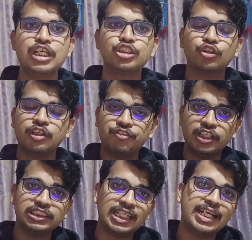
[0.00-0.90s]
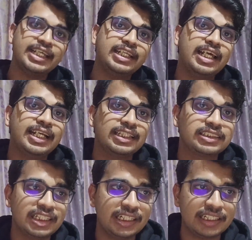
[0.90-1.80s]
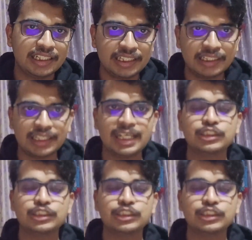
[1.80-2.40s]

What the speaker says: So the first criteria, let us take it as